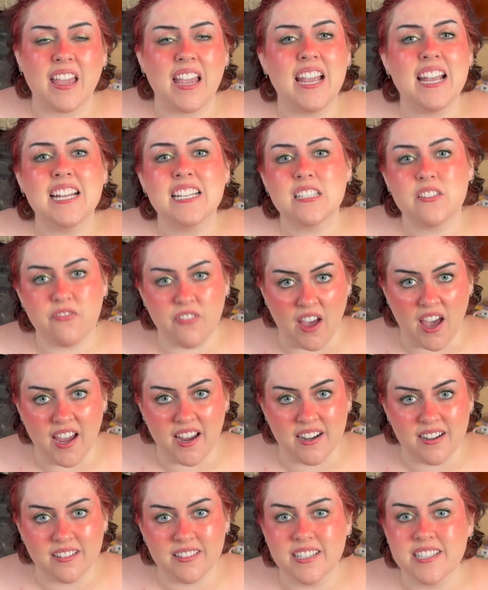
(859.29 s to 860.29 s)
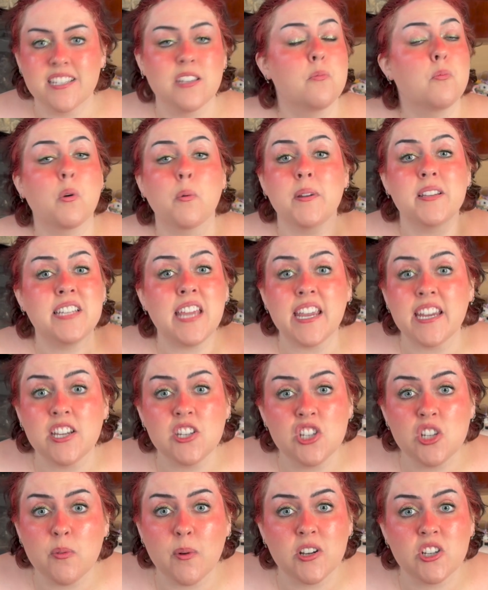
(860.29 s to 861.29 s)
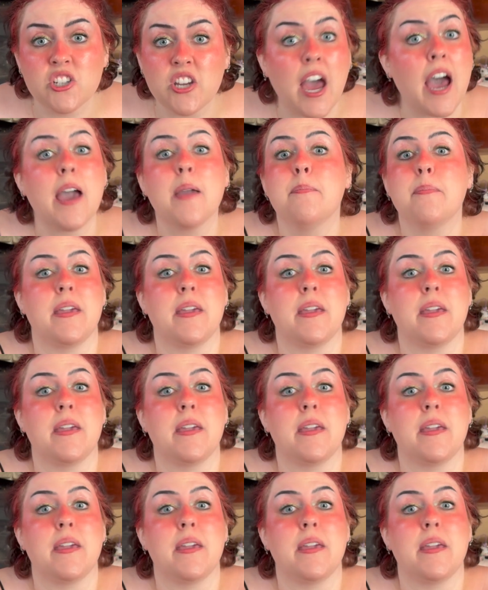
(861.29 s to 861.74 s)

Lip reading: It's fine. Listen, were we taking too much time?